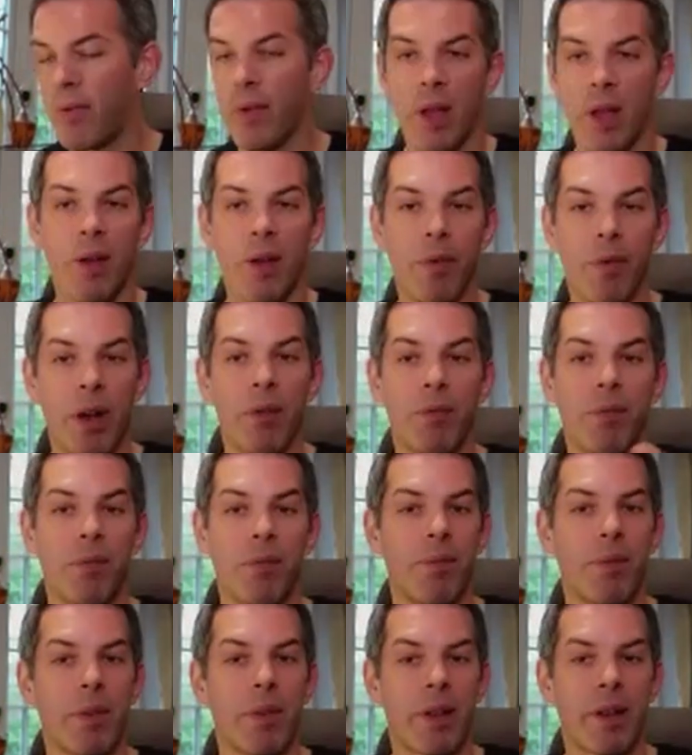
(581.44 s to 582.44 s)
enough
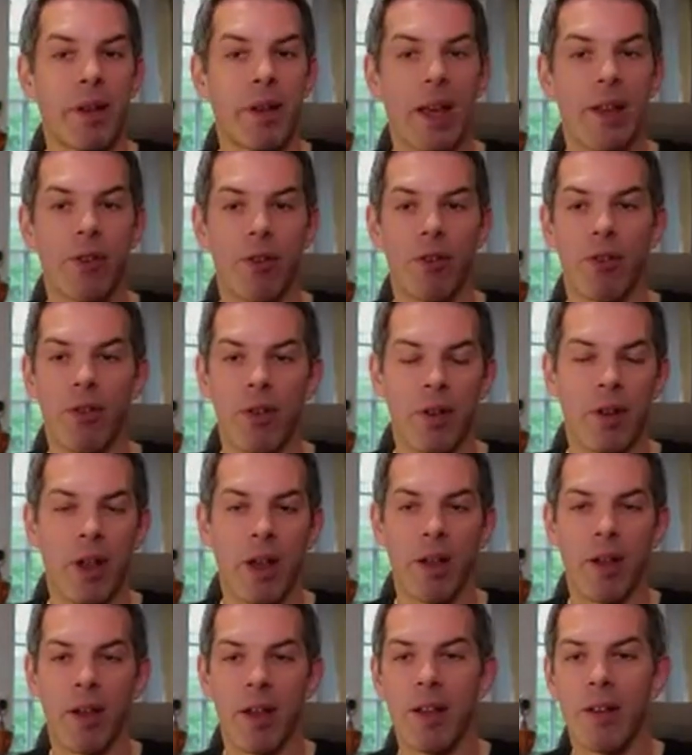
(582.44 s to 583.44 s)
data
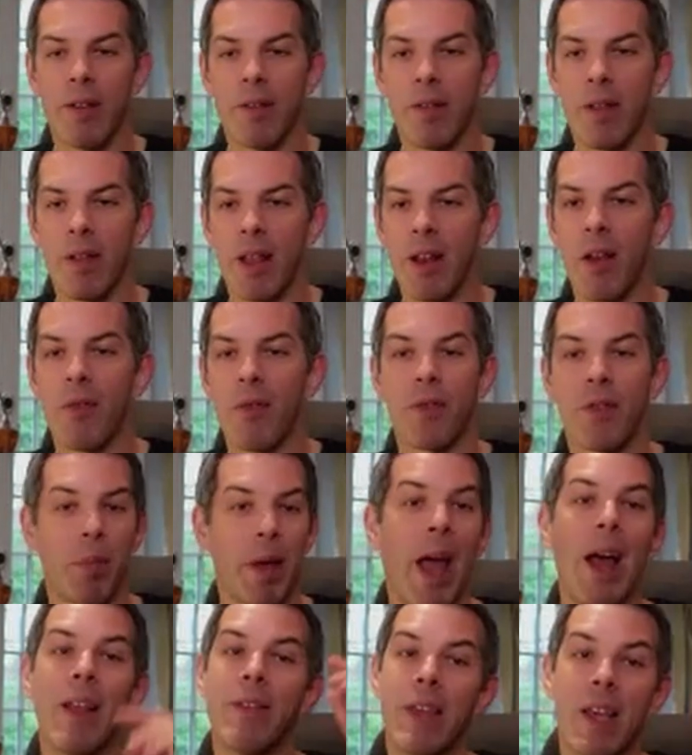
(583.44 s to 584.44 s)
and enough
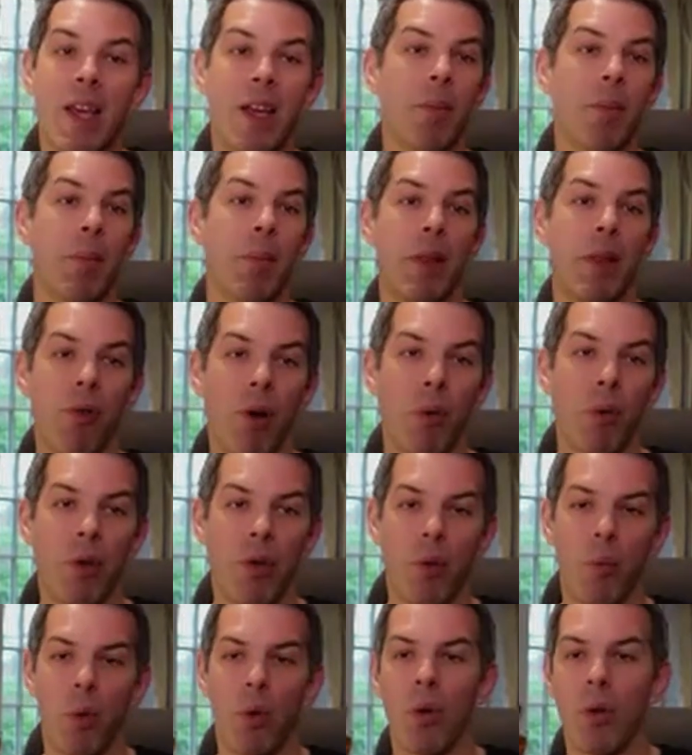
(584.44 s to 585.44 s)
spaghetti can be thrown at
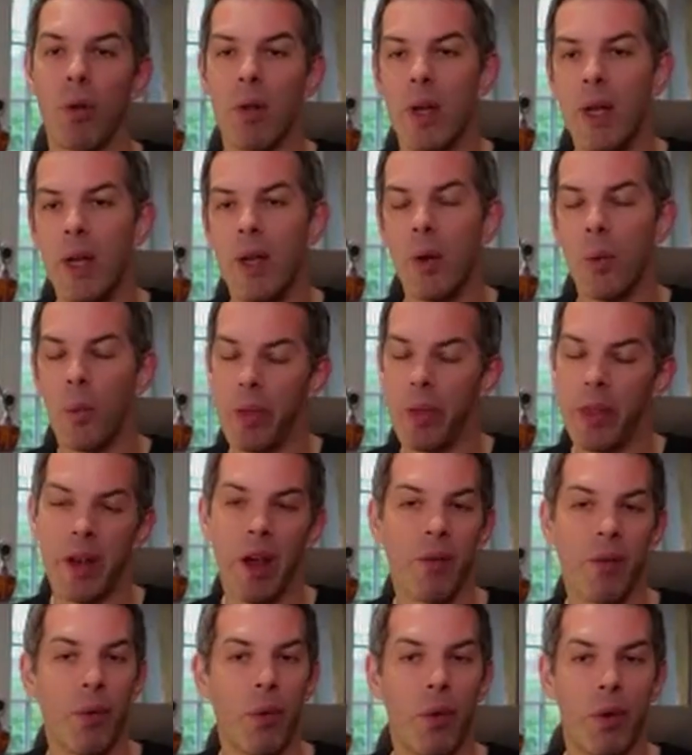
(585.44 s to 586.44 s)
the wall with
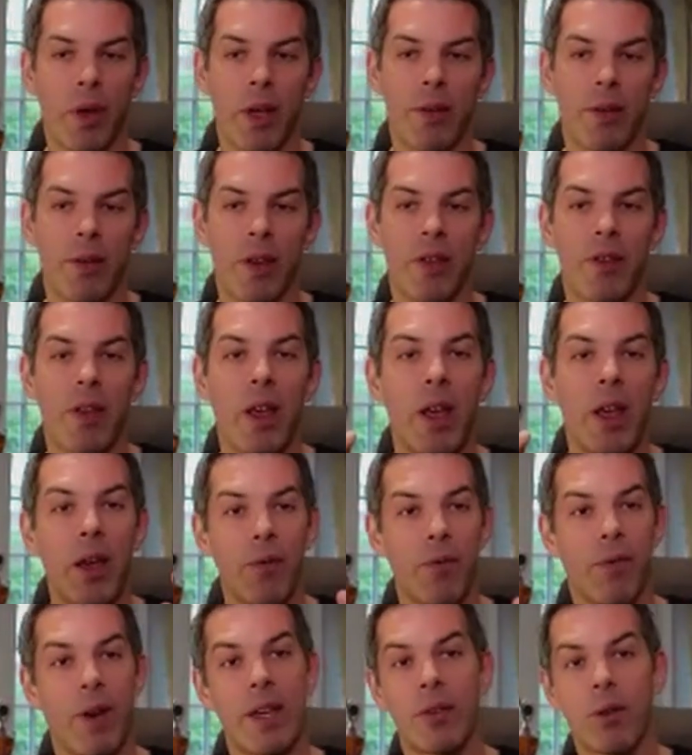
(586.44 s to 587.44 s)
enough audiences,
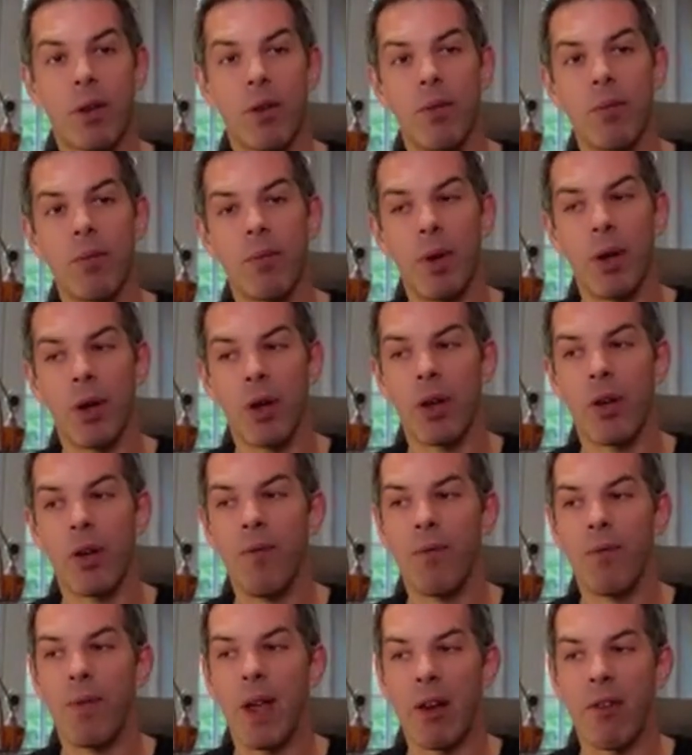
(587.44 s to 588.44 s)
Facebook can
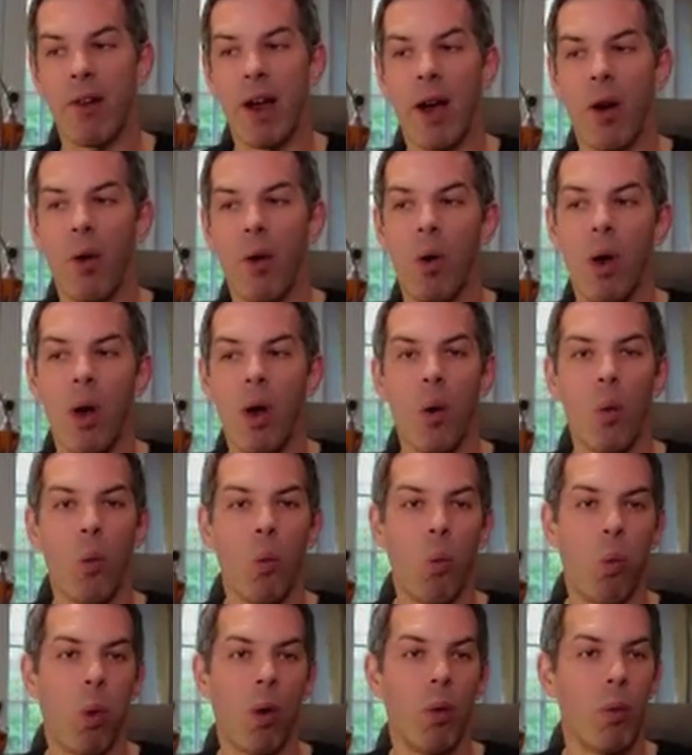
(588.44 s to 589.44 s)
figure out
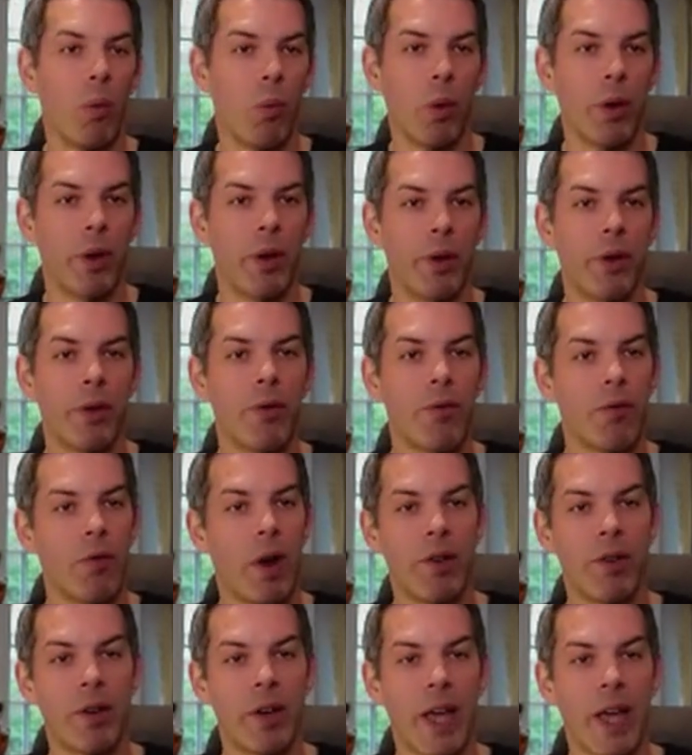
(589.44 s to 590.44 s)
what would
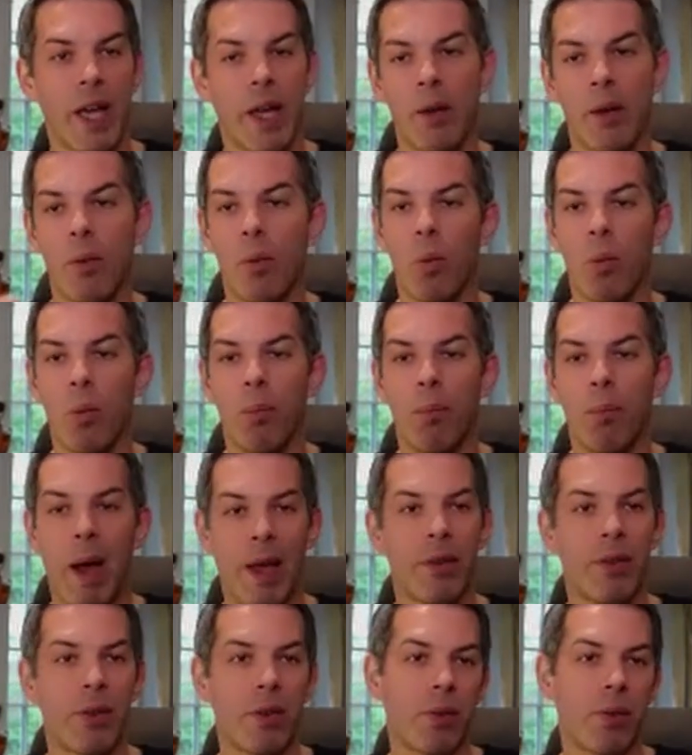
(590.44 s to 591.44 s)
resonate
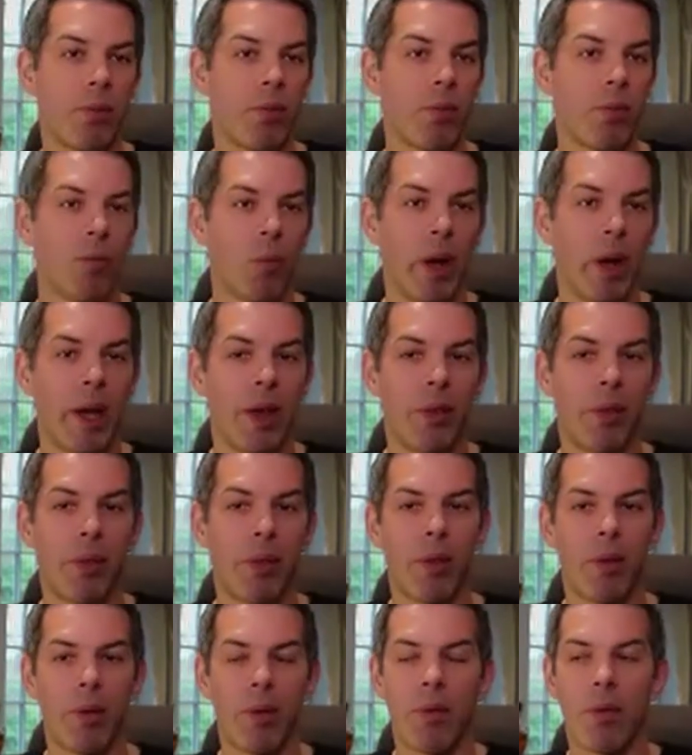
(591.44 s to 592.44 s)
best with
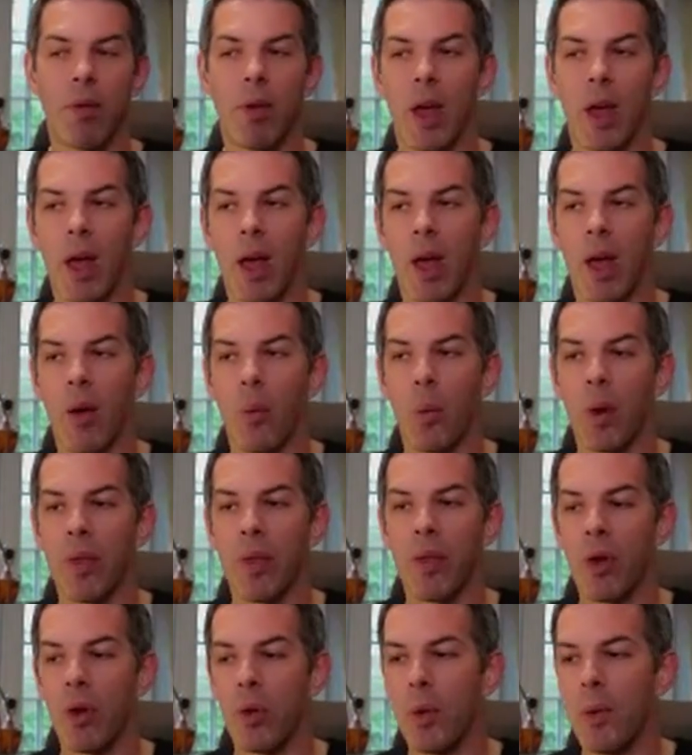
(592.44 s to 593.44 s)
with who.